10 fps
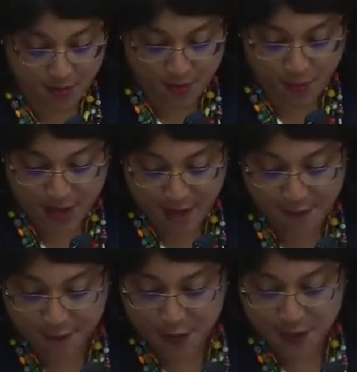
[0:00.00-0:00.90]
We have
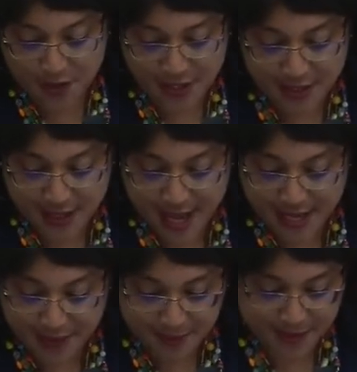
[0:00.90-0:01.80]
a few agenda
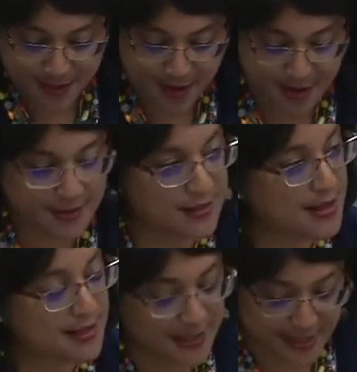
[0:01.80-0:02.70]
items on, the,
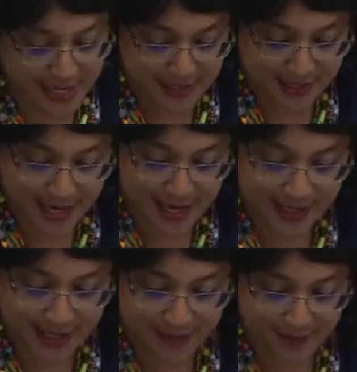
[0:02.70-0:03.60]
on tonight's
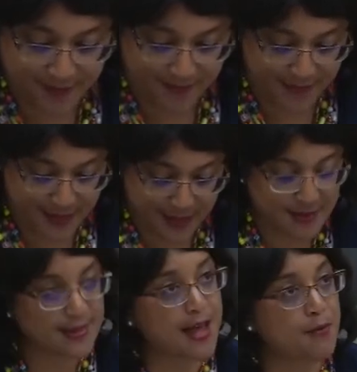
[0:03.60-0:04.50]
docket
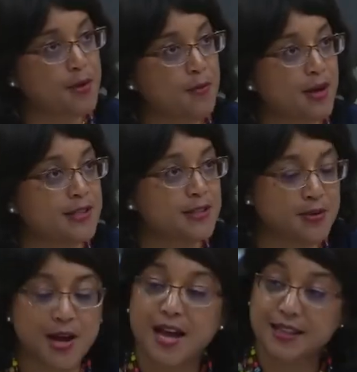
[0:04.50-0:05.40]
that we want
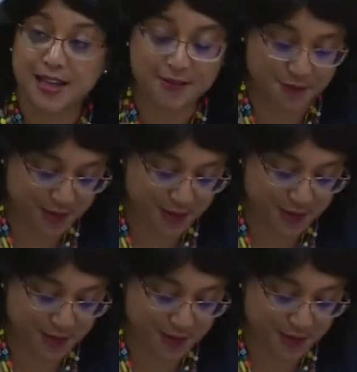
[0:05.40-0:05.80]
to highlight for